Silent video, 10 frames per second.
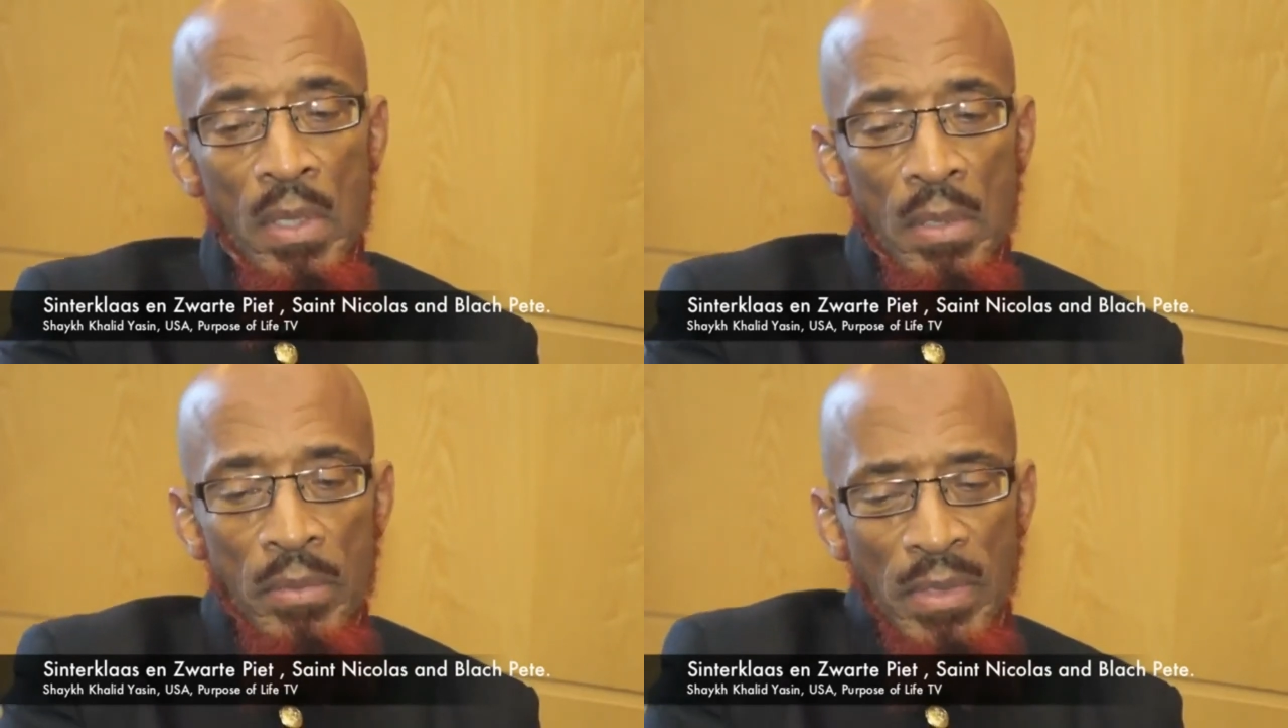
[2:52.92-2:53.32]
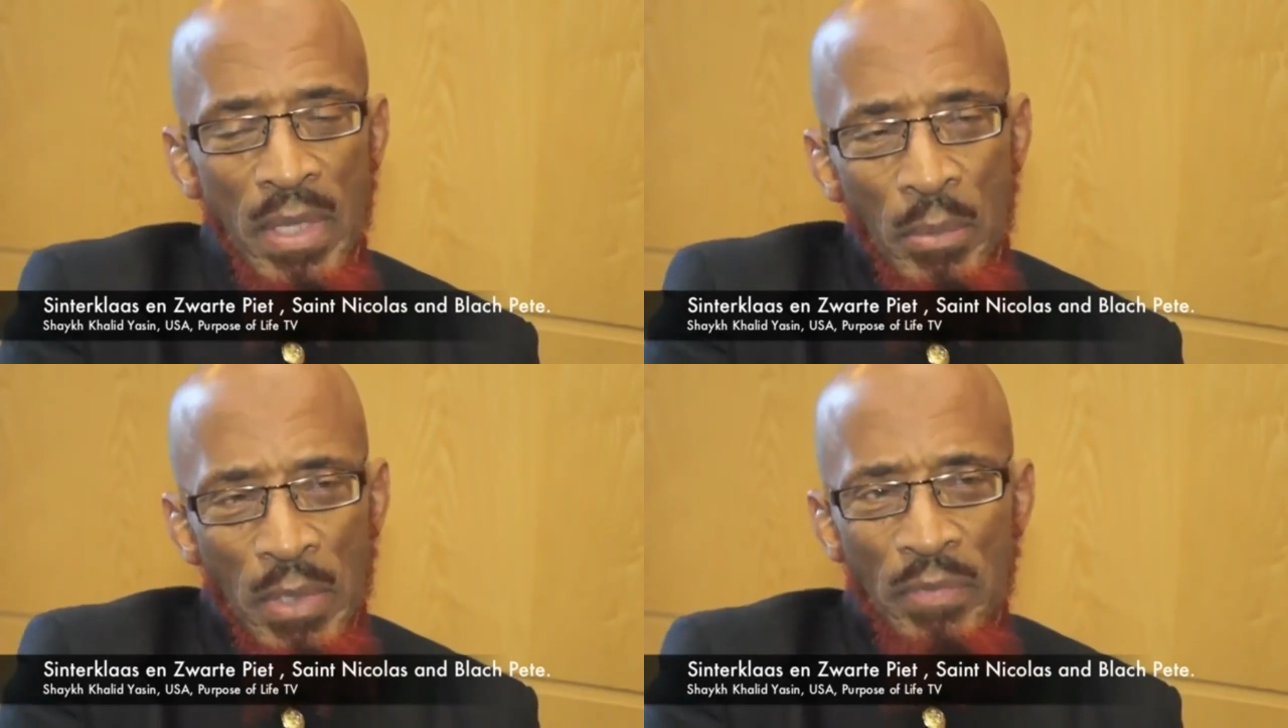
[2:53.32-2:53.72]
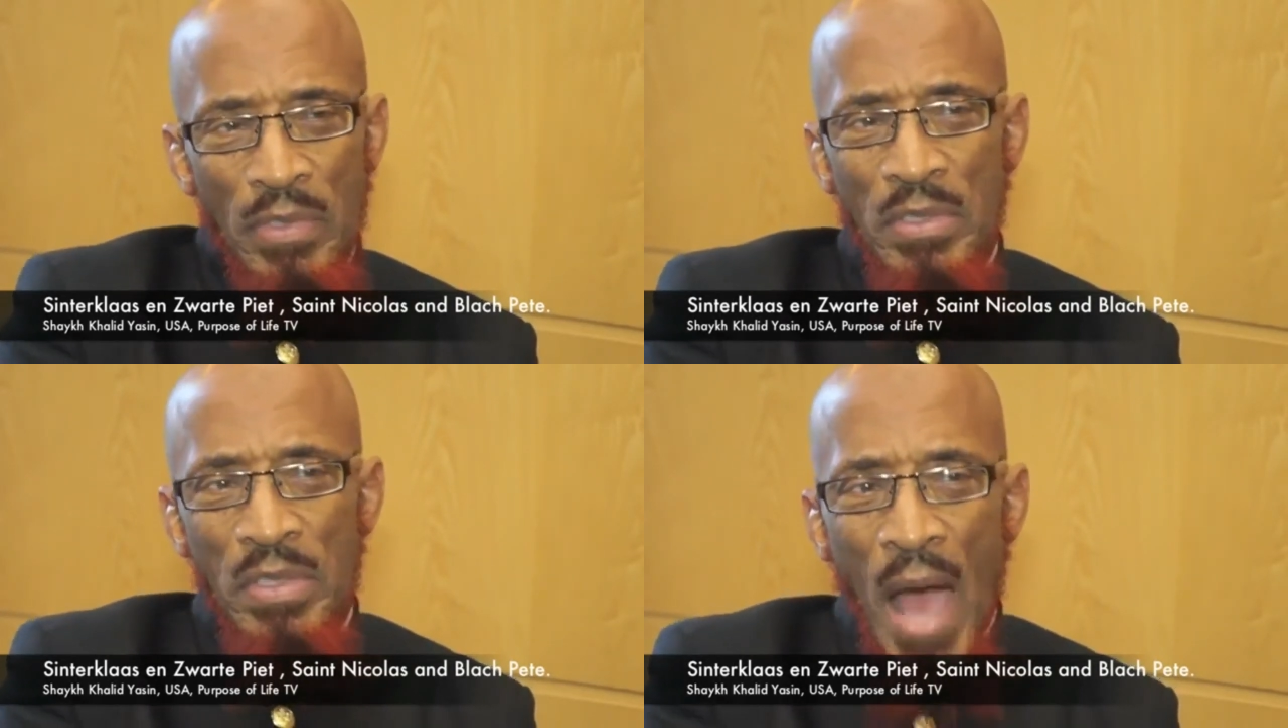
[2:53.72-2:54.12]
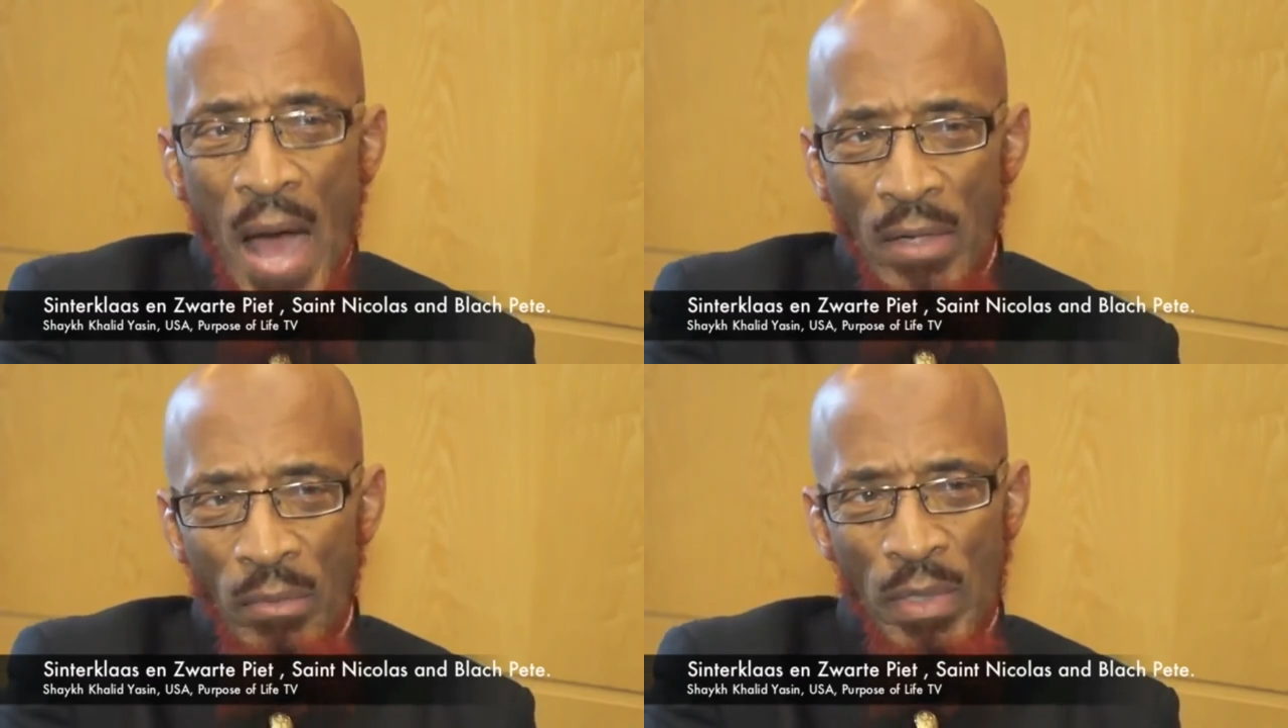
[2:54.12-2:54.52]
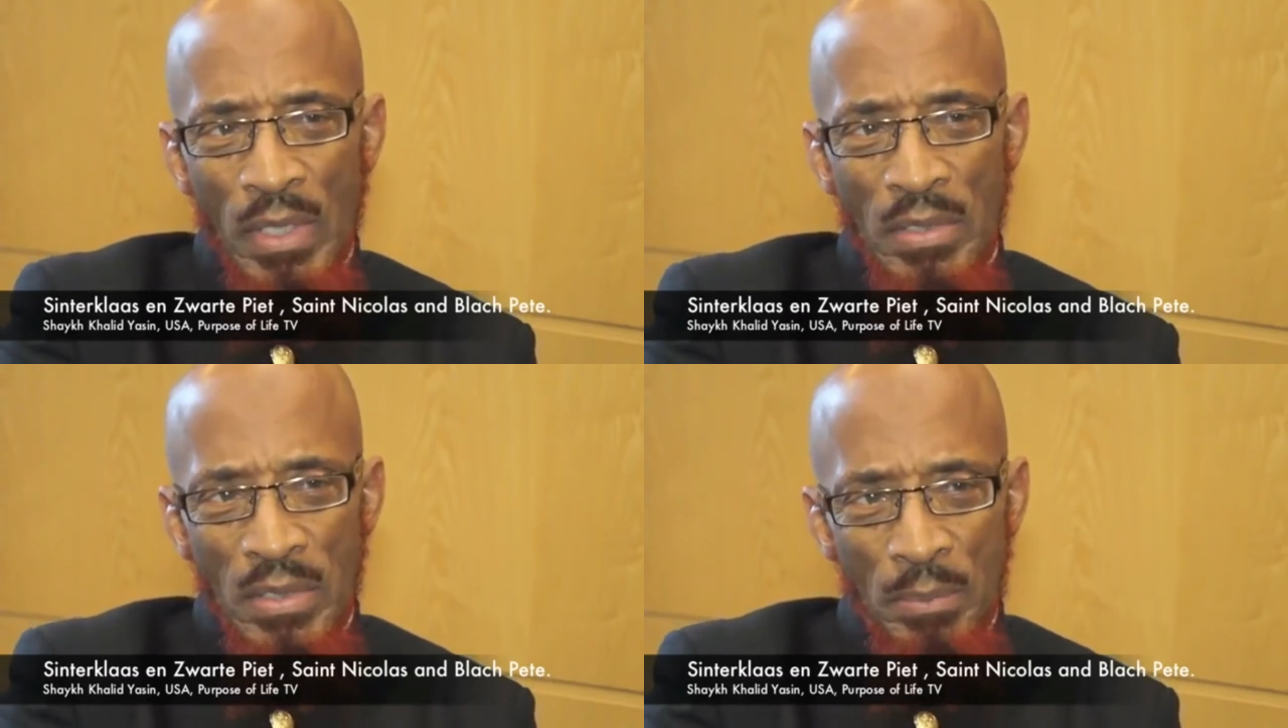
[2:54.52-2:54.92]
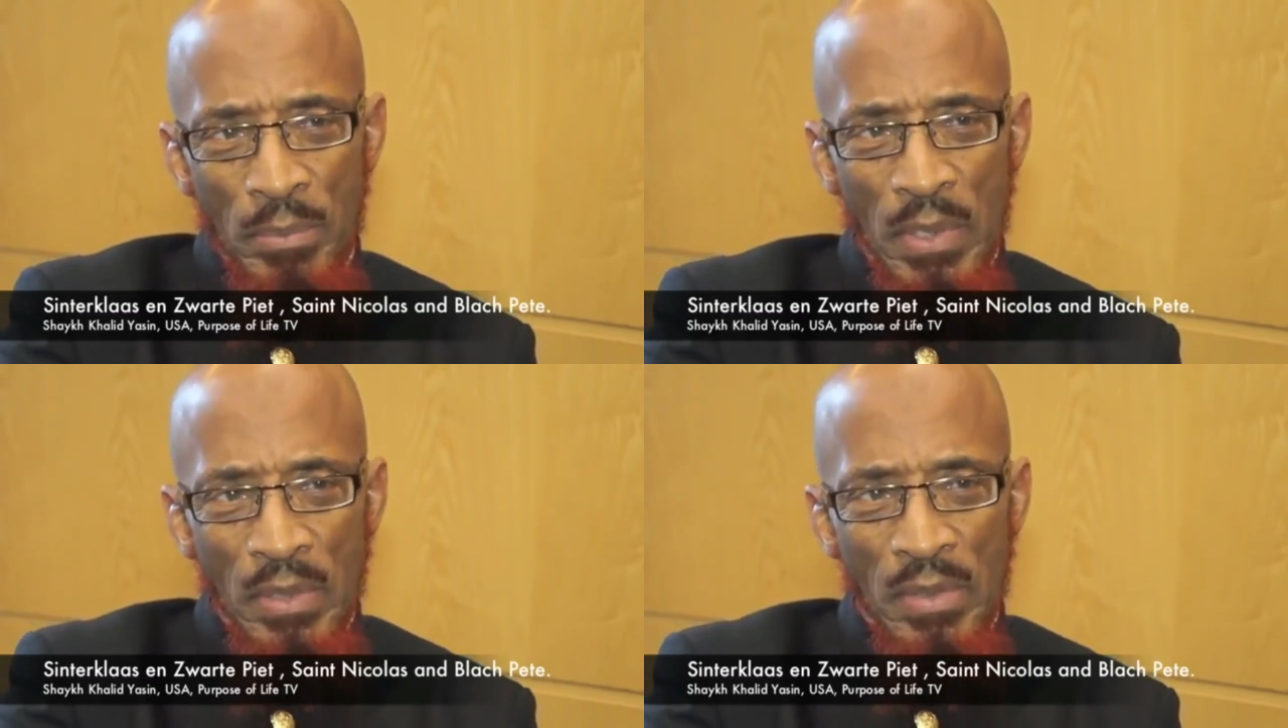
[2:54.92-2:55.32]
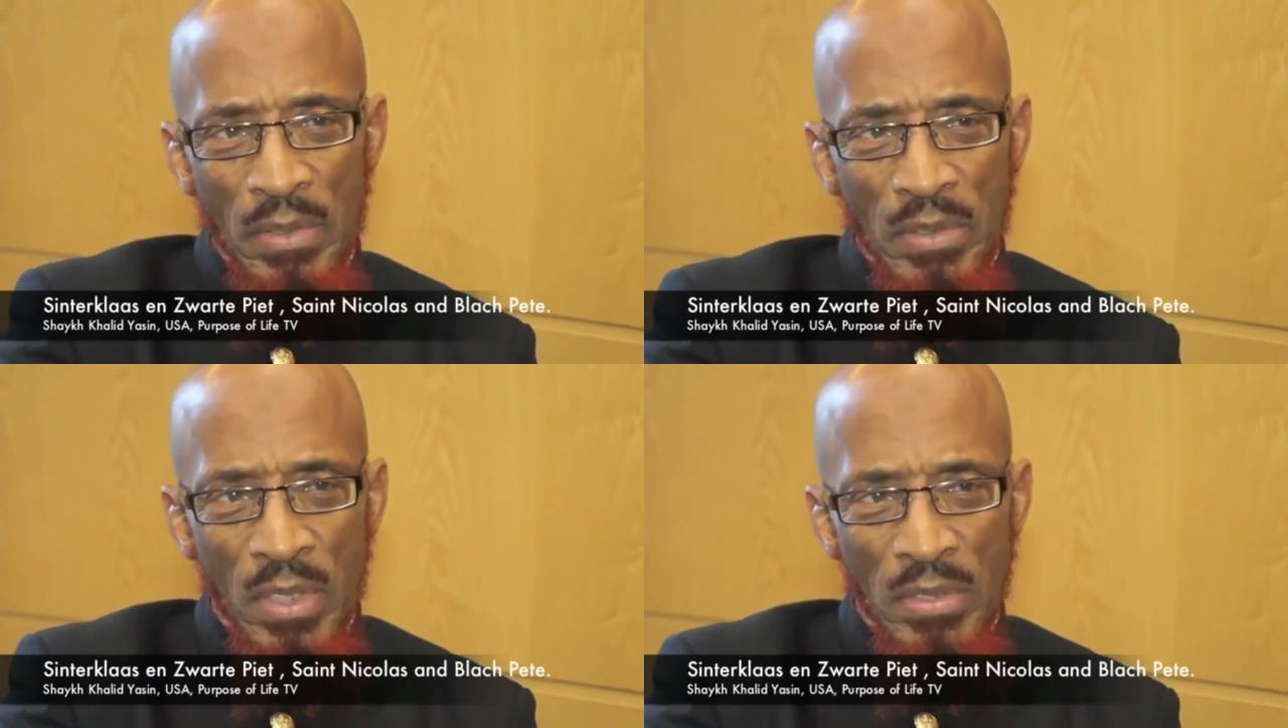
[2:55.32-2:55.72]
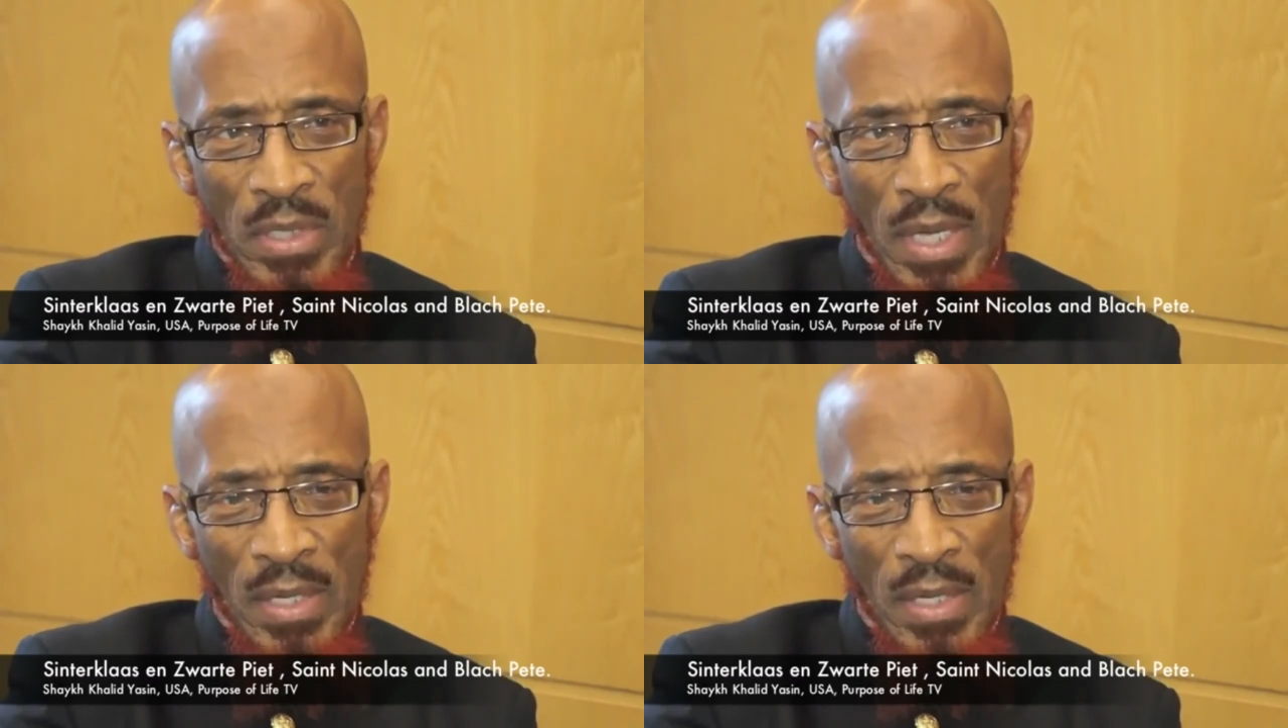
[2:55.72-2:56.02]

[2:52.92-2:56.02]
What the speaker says: that they would even tolerate something such